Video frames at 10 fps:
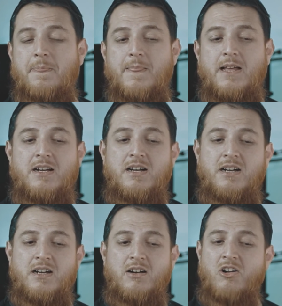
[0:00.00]

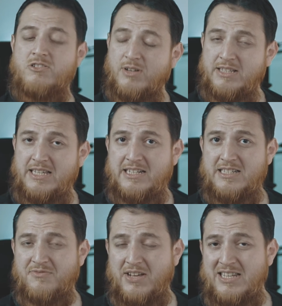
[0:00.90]
Also, I think it
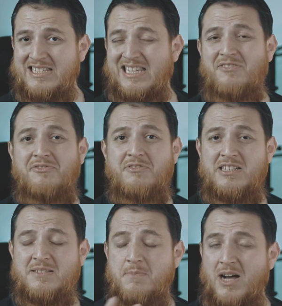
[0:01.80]
is very safe. It
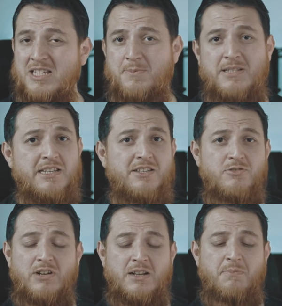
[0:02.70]
is mass pleasing.
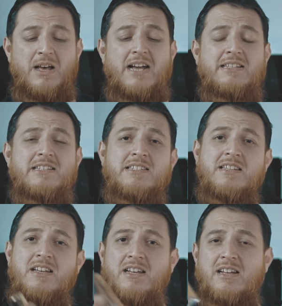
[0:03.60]
You can apply this
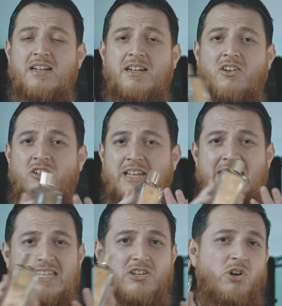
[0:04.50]
on
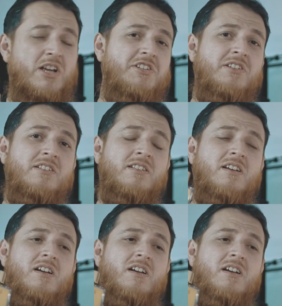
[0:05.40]
any occasion,